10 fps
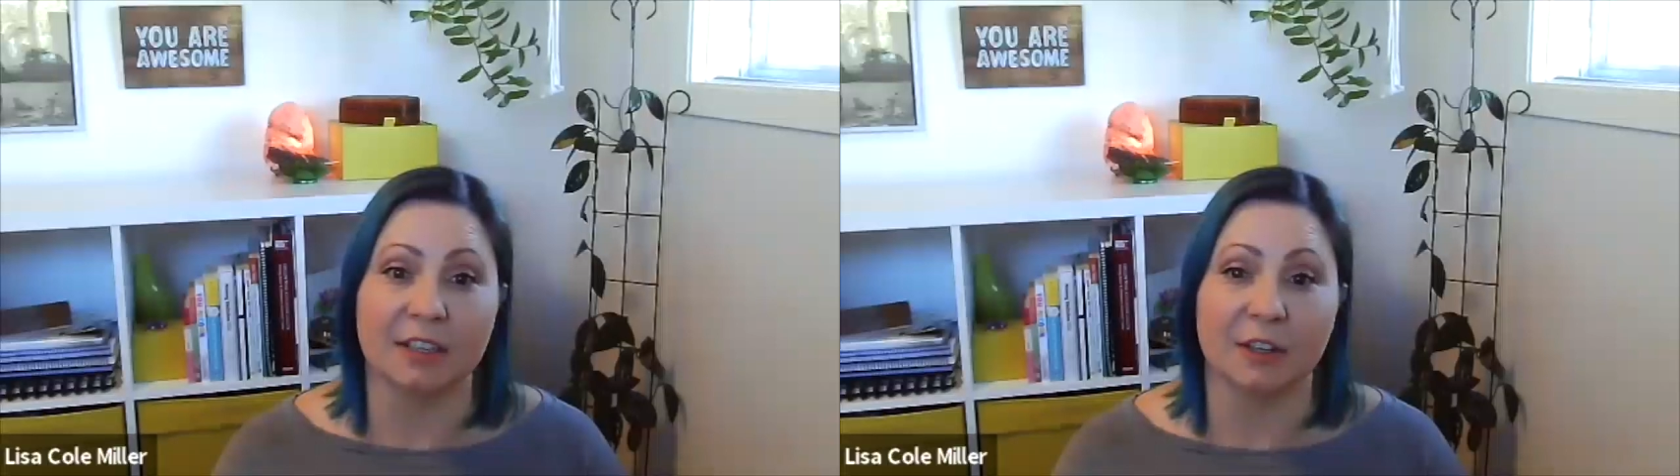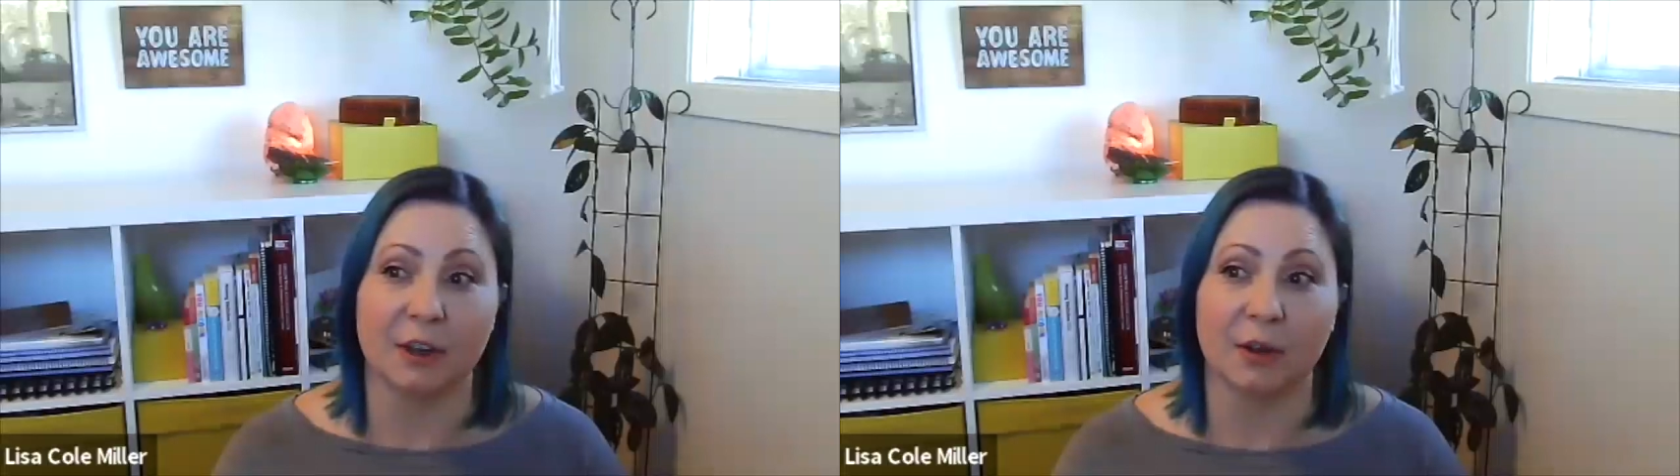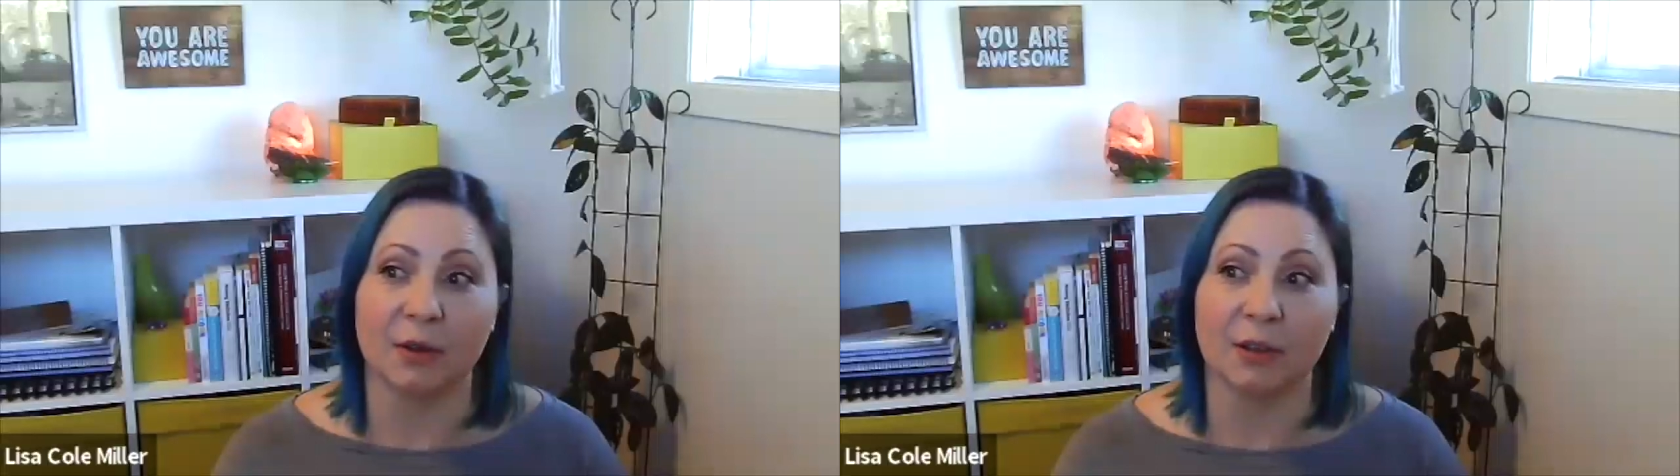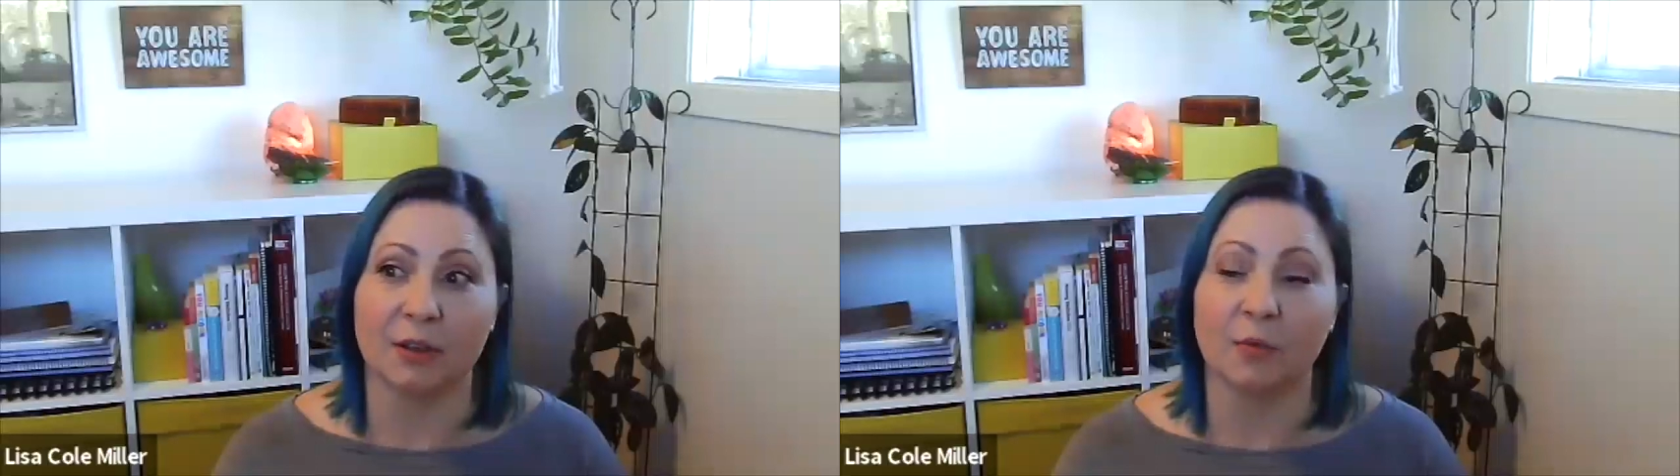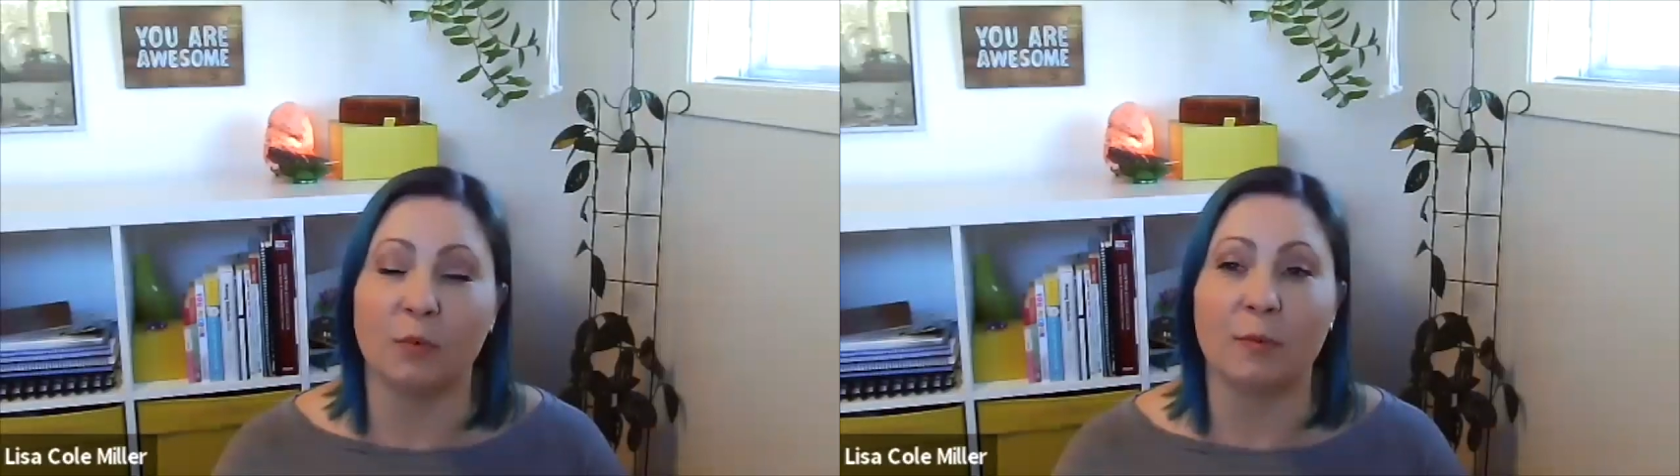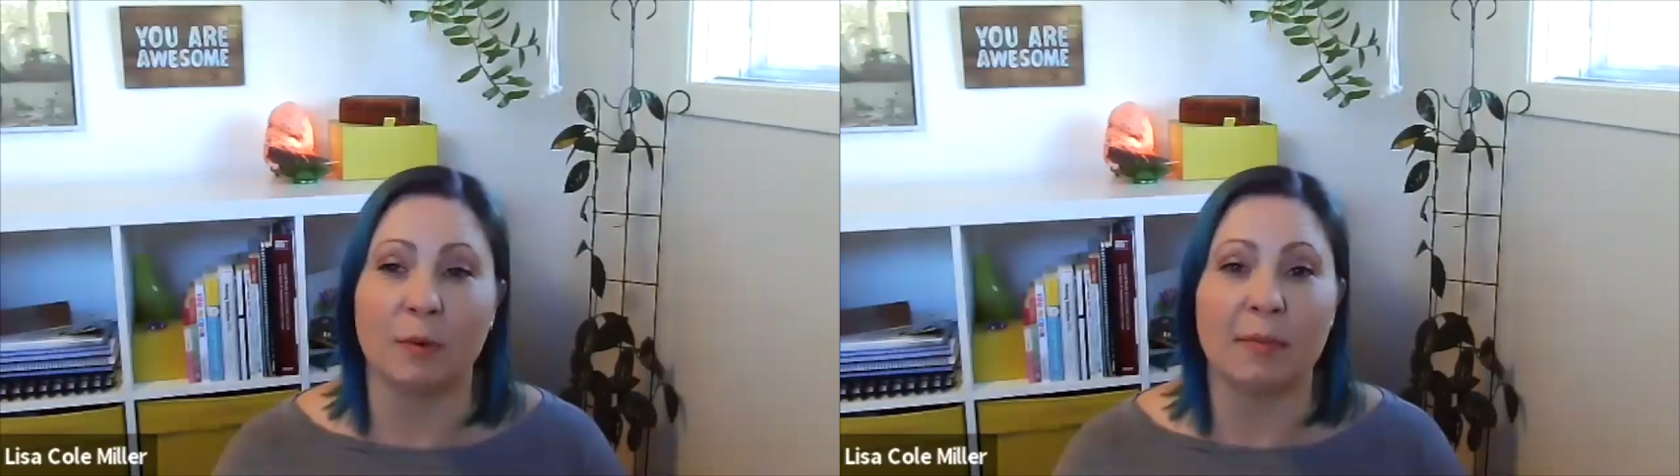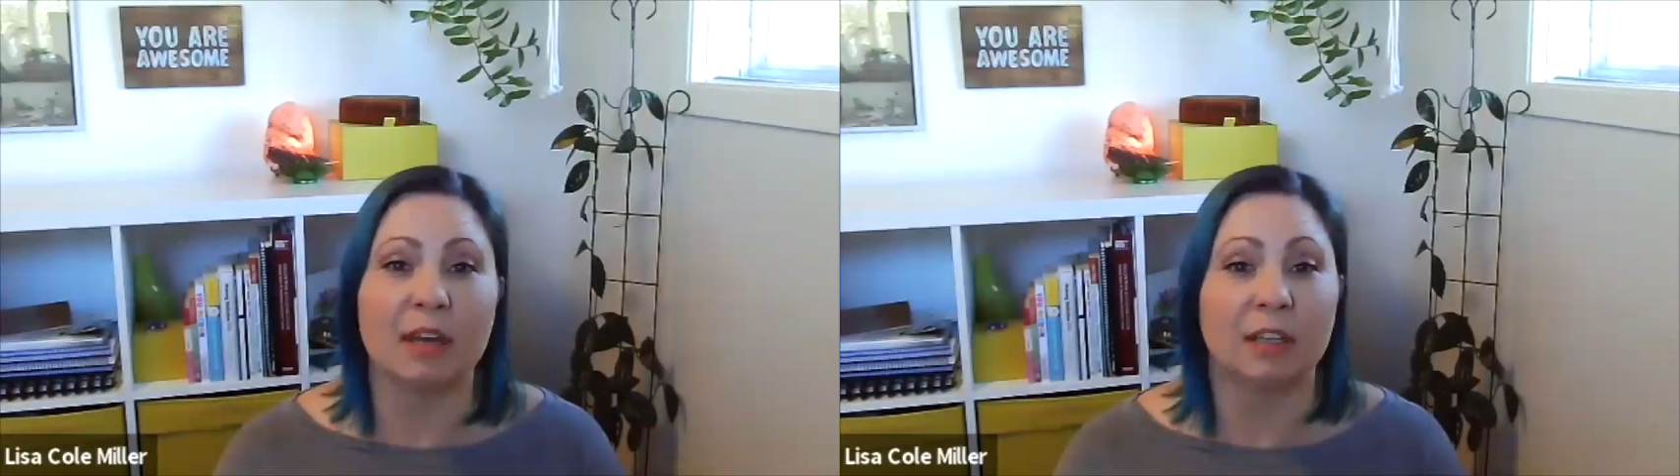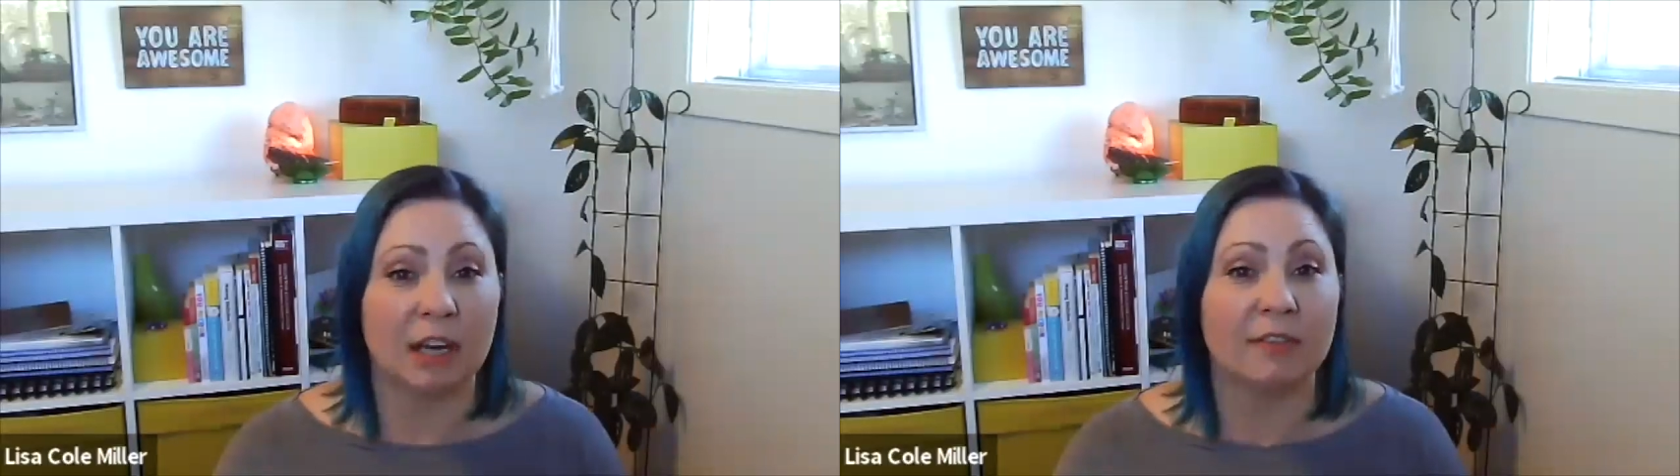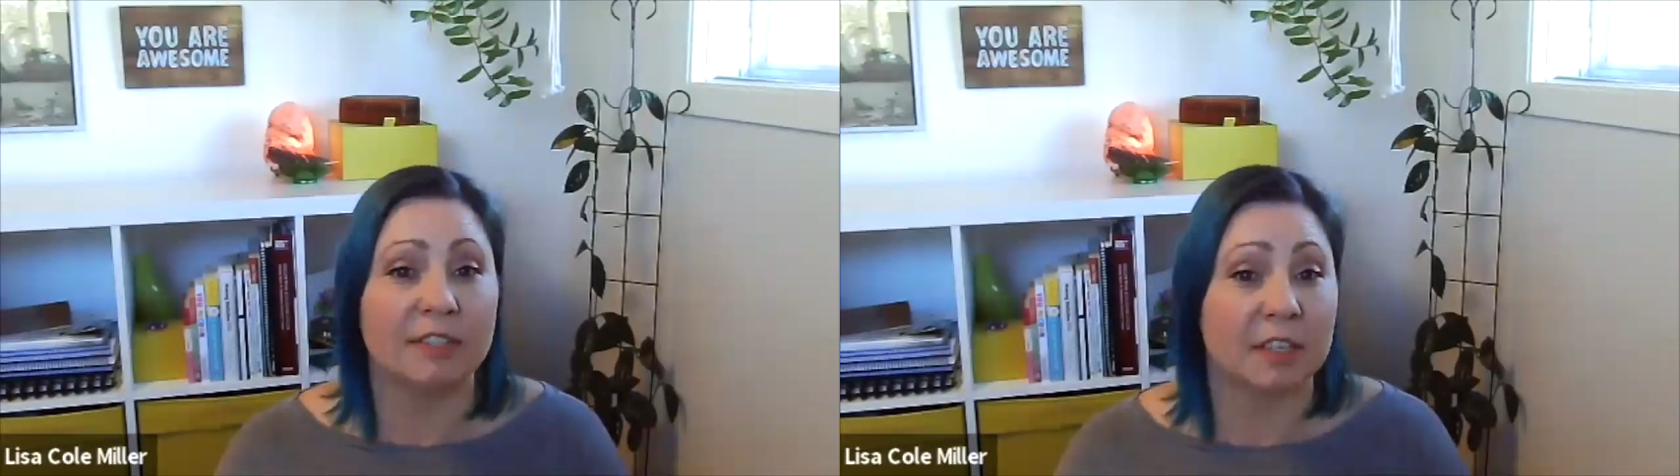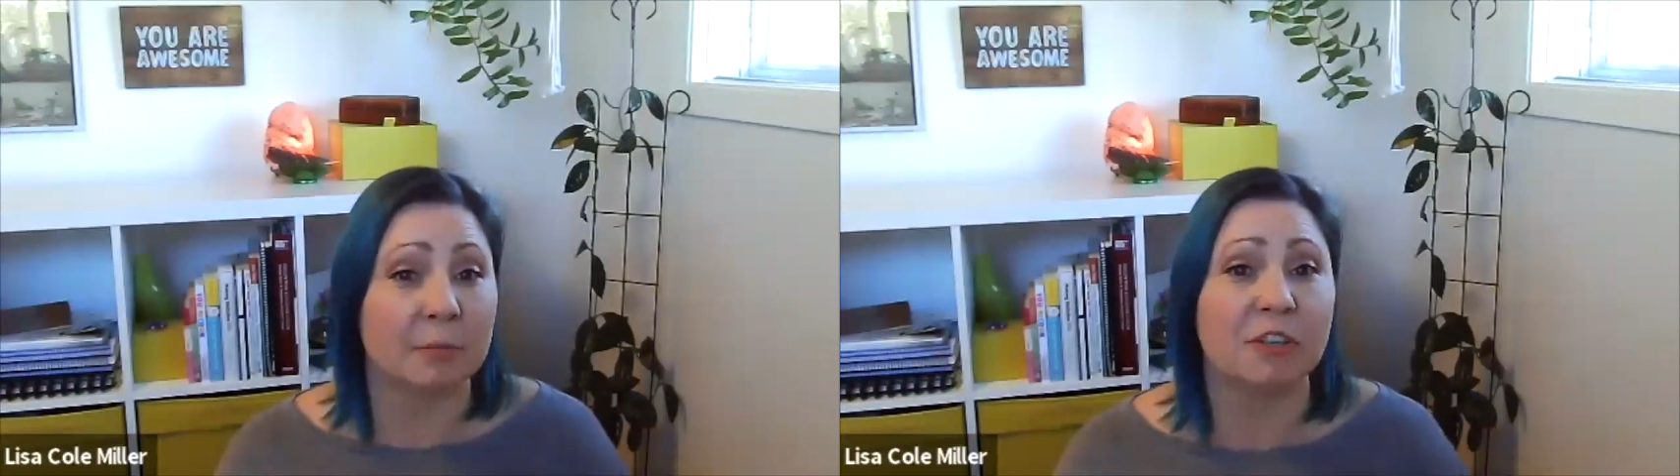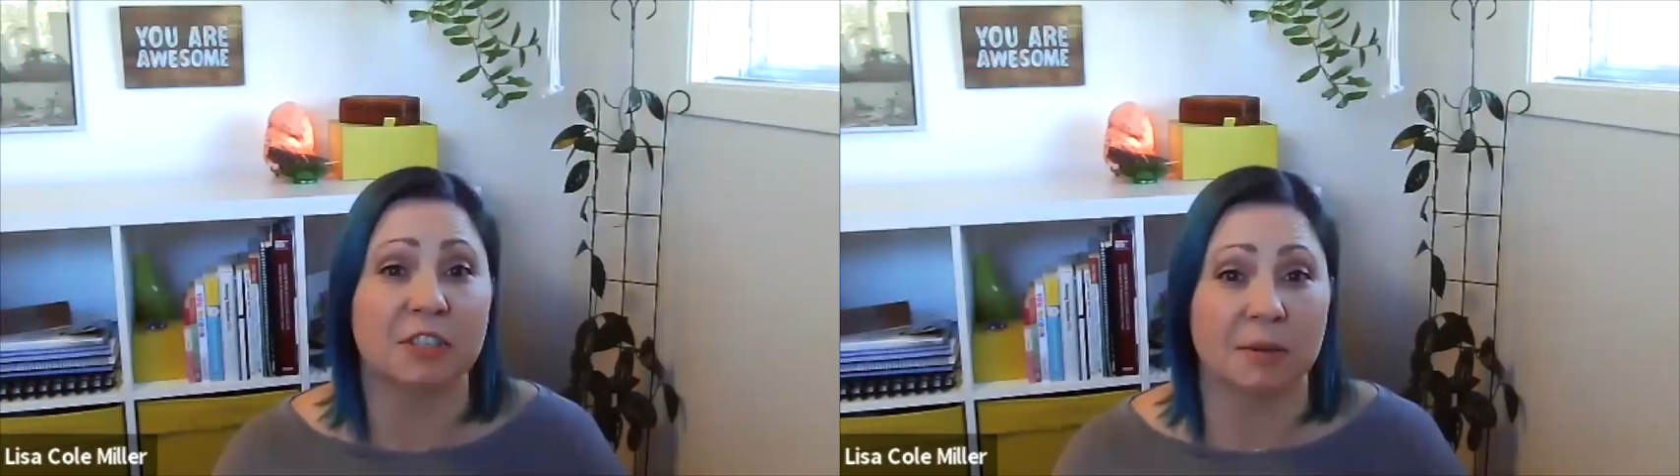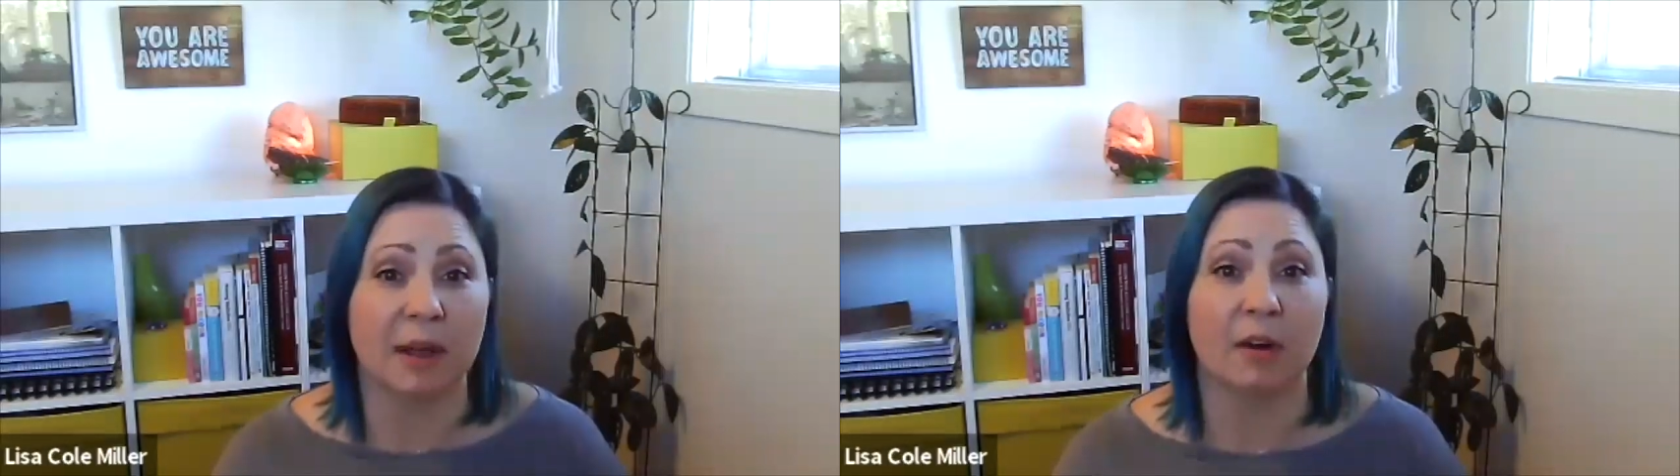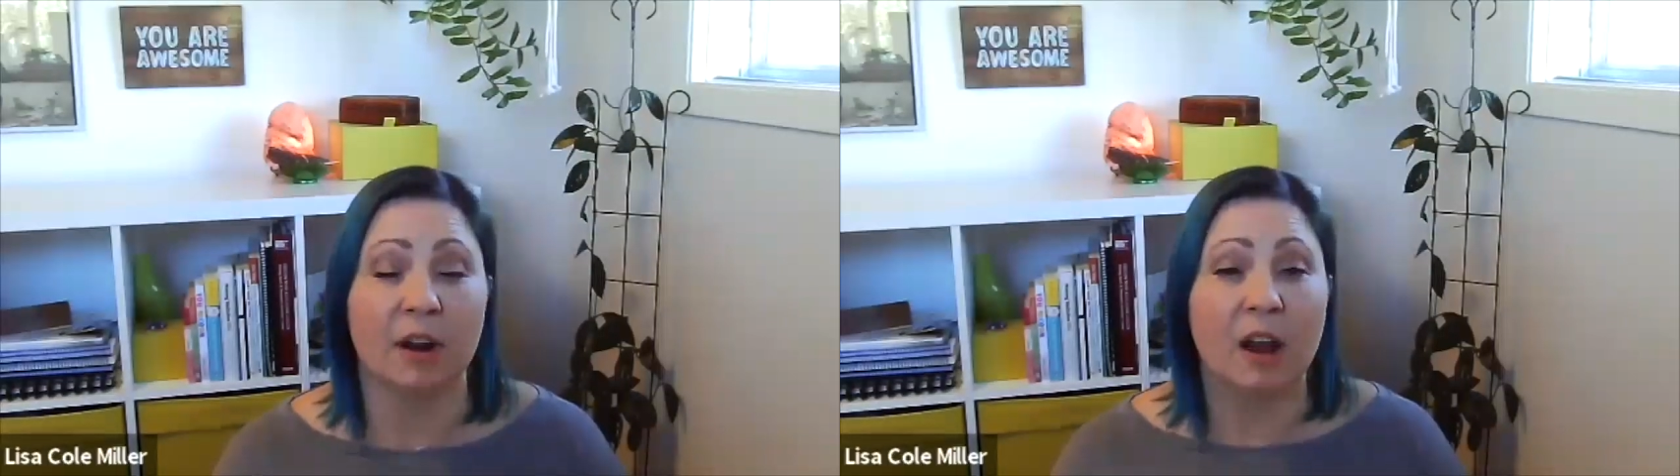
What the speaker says: We make a lot of assumptions about